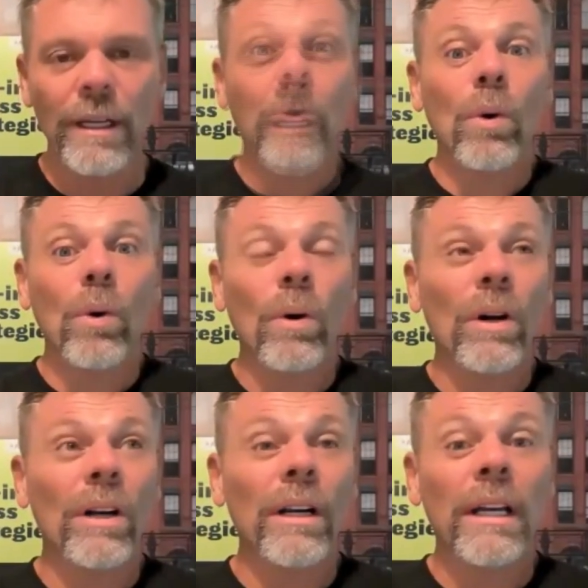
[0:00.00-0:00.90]

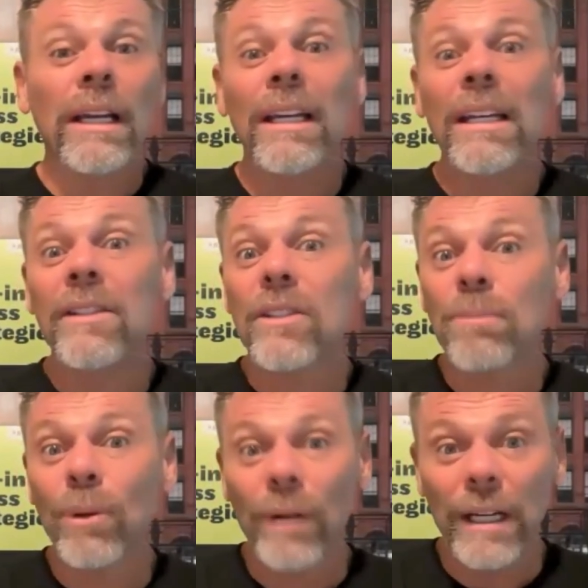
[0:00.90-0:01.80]
or
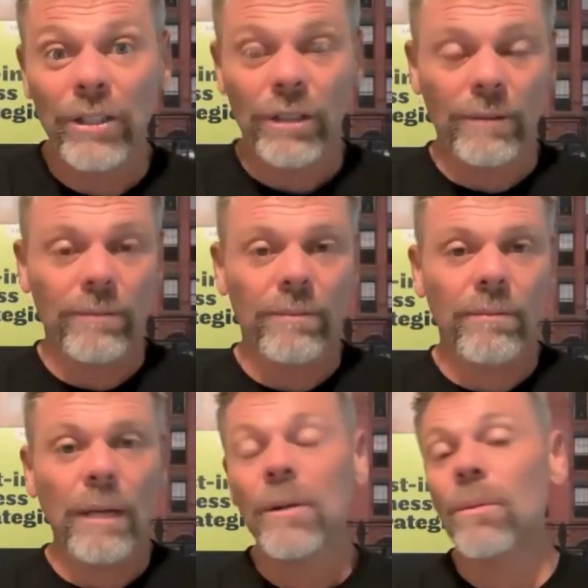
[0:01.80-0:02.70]
inspiration.
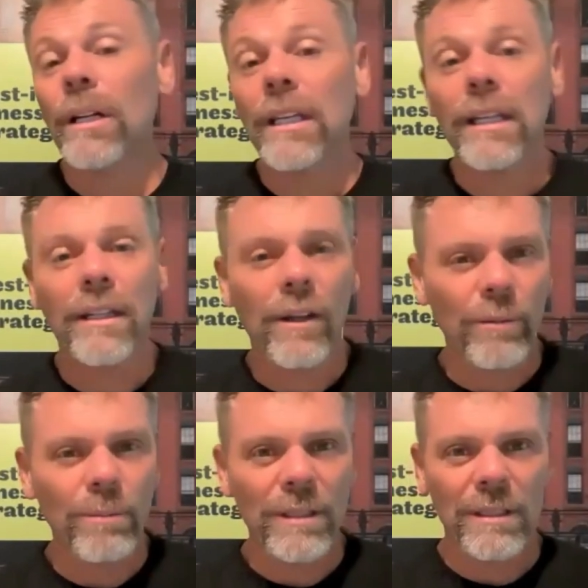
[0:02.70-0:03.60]
Maybe you're bringing in other
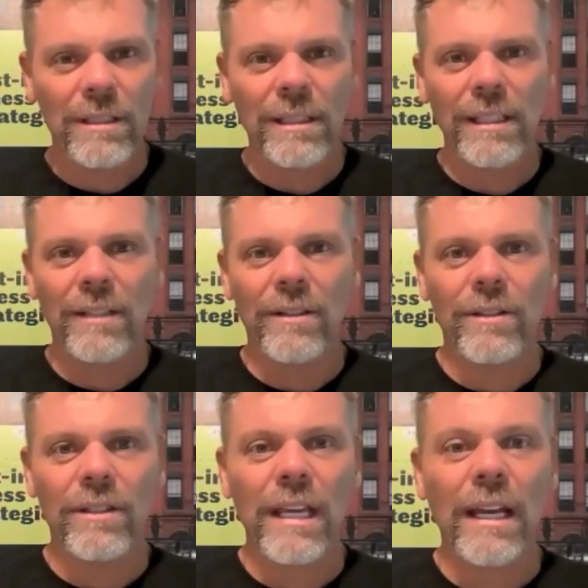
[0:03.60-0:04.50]
business
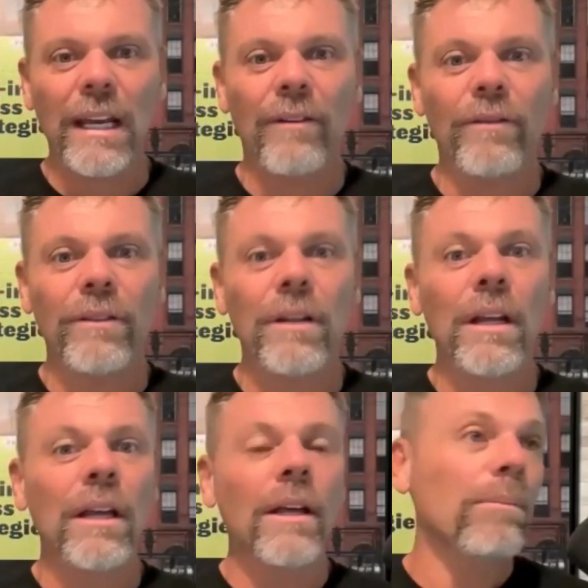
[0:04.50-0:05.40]
leaders that have
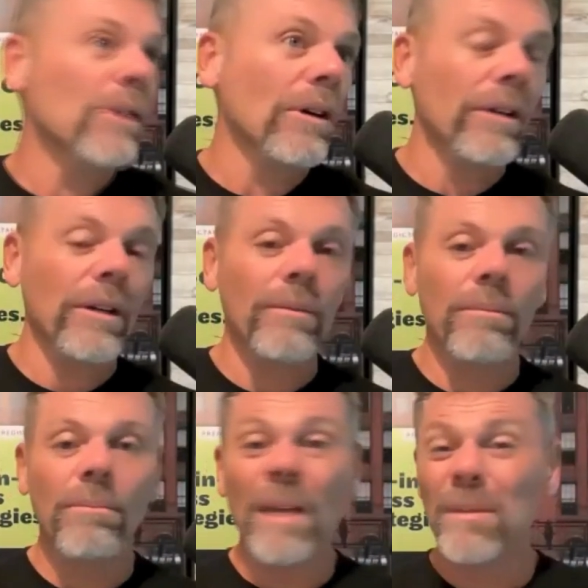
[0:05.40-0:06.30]
started
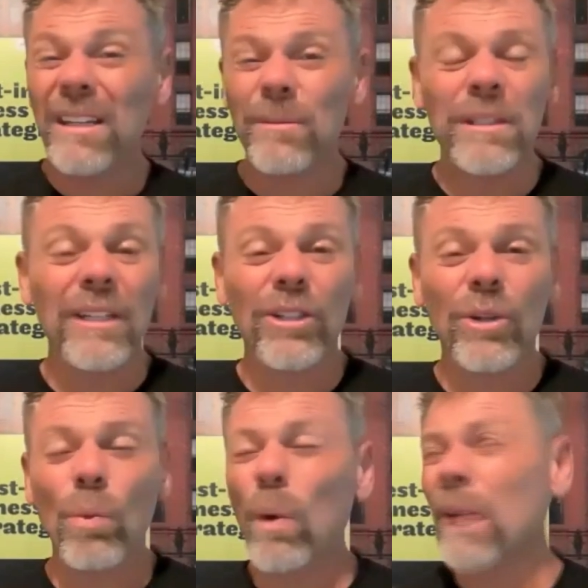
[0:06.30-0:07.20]
maybe in a
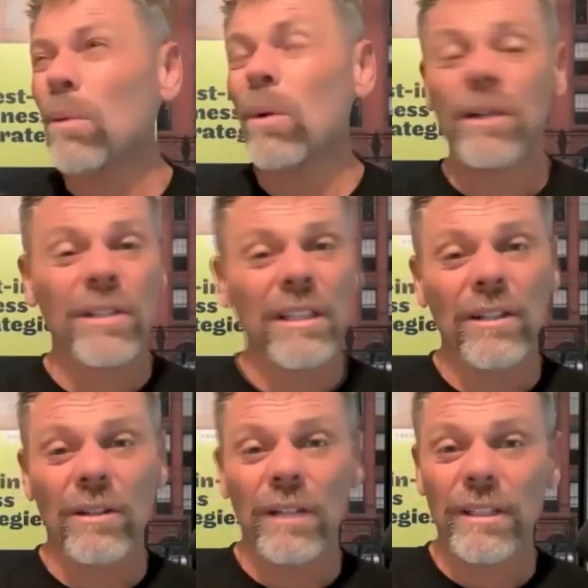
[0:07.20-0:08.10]
position way worse than
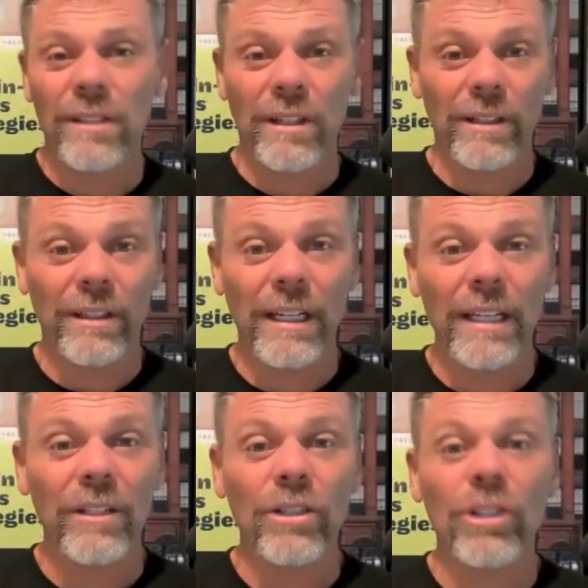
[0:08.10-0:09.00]
your listener,
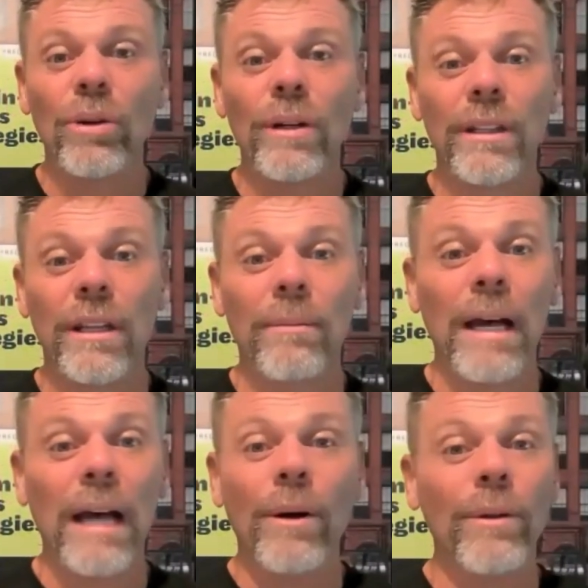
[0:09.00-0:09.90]
and you're showing them
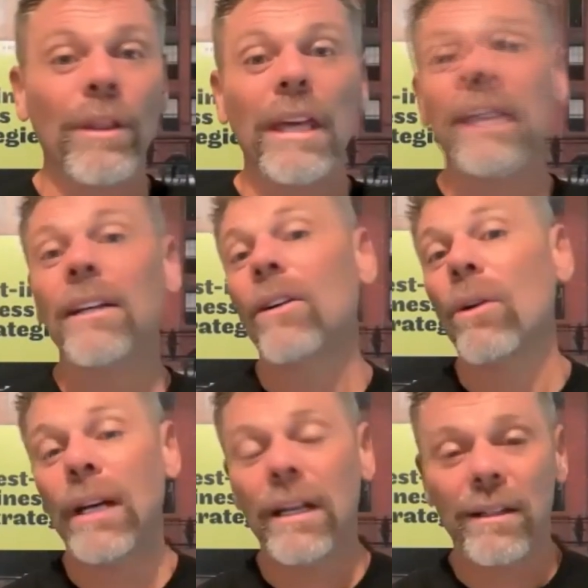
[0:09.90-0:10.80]
how they can go
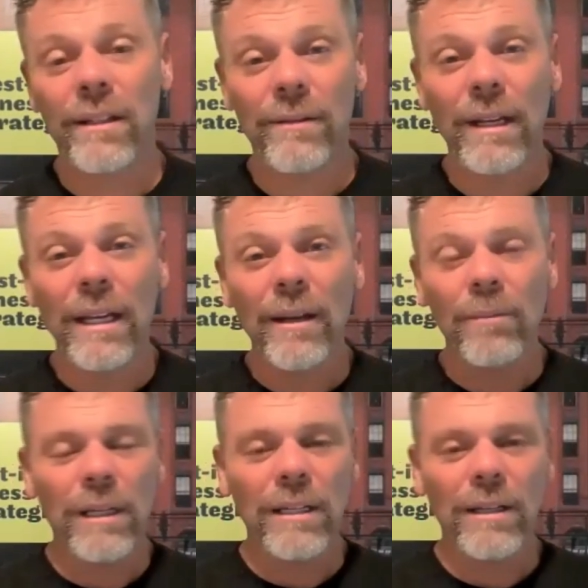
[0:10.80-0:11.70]
ahead and
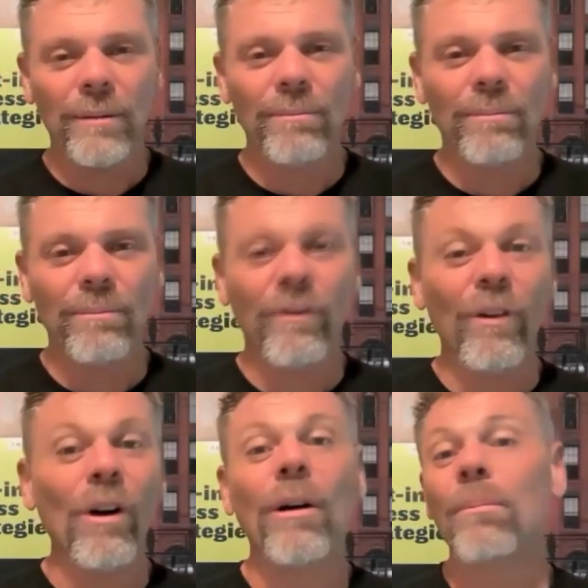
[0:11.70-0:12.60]
become
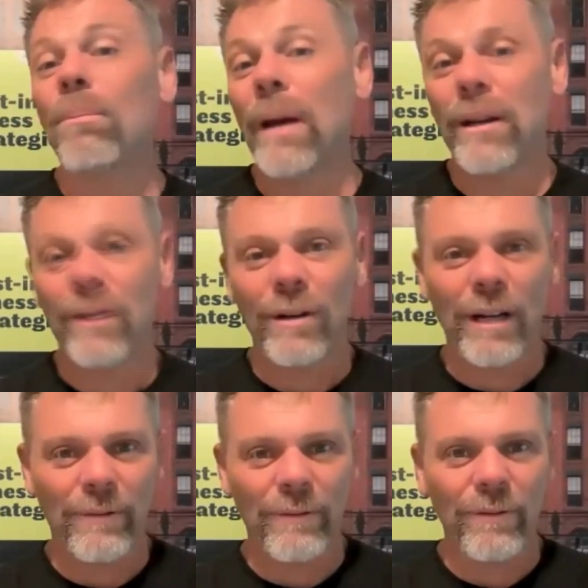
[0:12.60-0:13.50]
far better
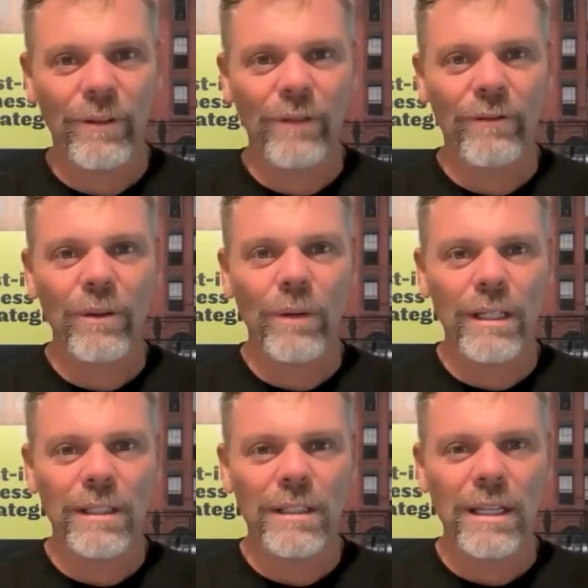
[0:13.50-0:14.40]
off with a few
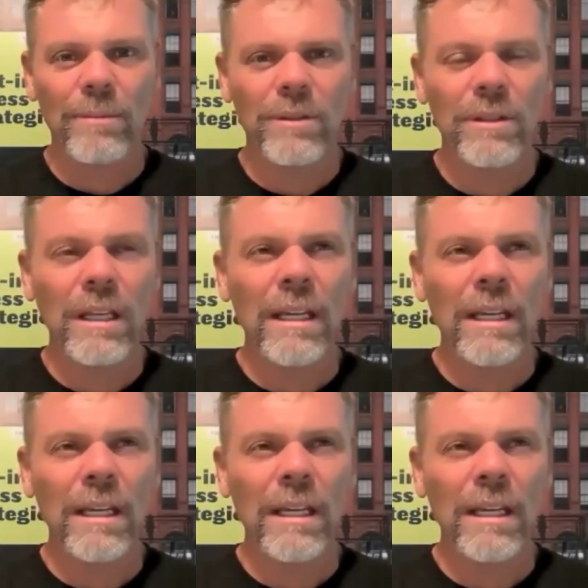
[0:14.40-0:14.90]
right steps.